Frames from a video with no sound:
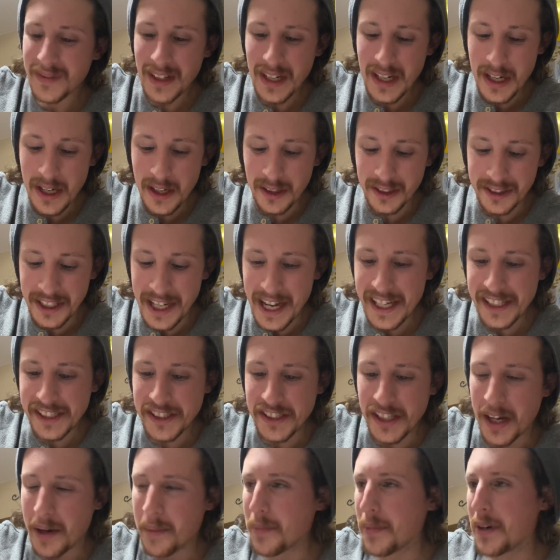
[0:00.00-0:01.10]
the last
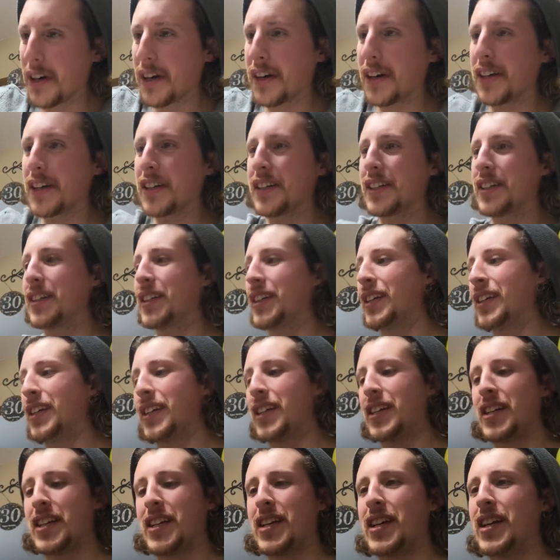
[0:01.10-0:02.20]
number,
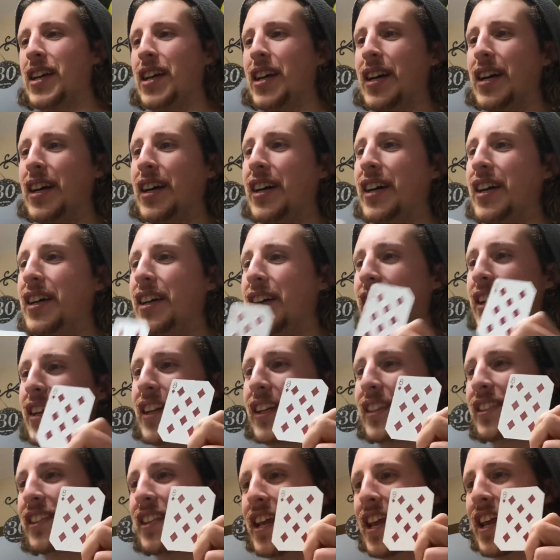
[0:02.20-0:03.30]
uh,
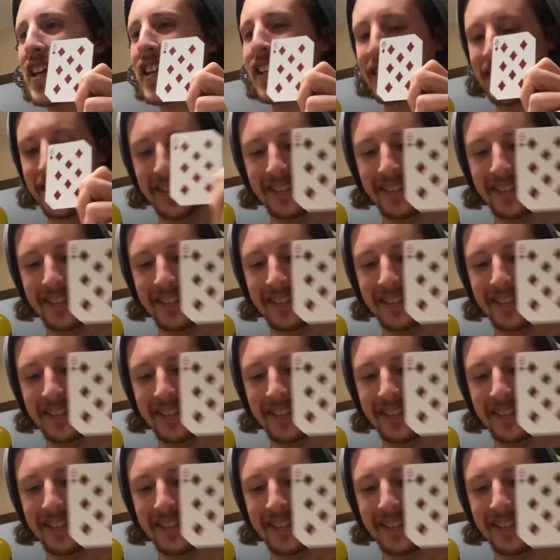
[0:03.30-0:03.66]
it's an eight.